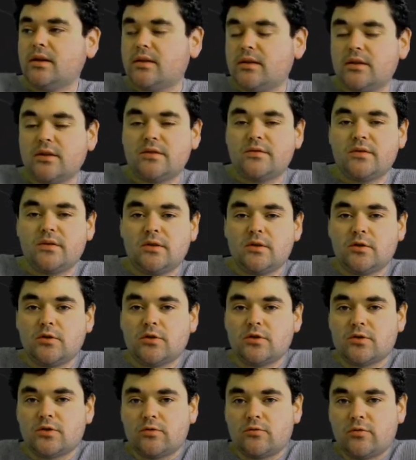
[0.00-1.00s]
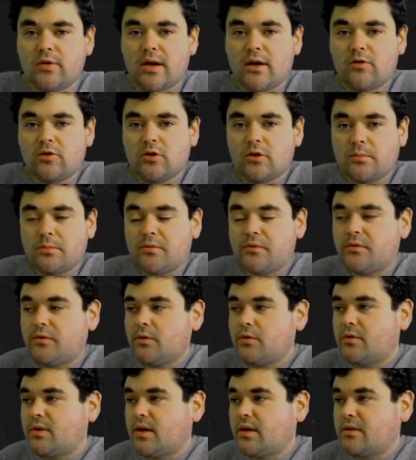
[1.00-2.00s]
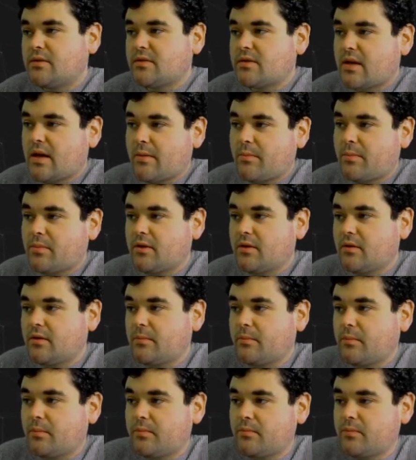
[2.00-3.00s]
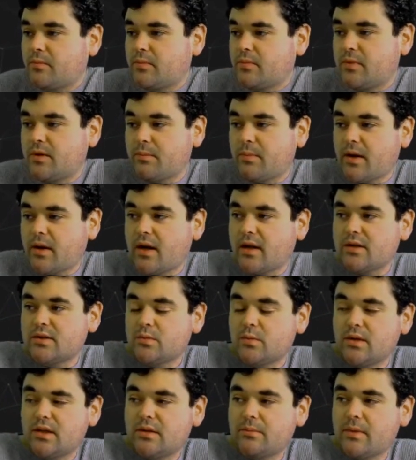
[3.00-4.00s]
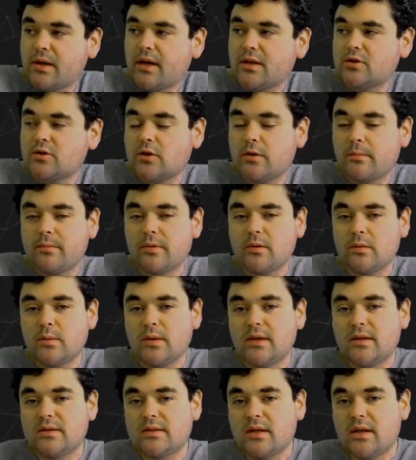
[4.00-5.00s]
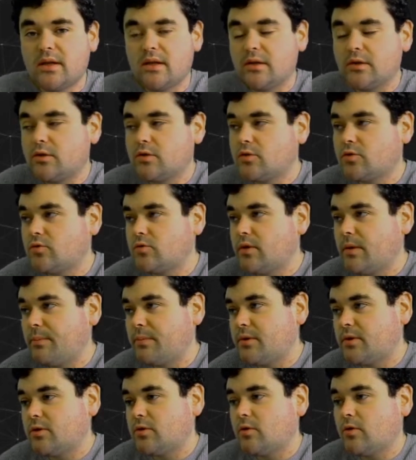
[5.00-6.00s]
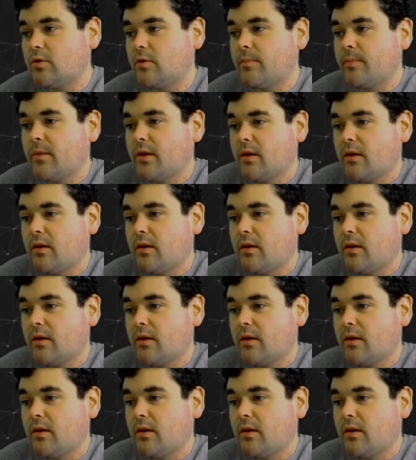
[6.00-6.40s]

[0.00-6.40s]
This video just to round up a few things happening the past couple of weeks in crypto.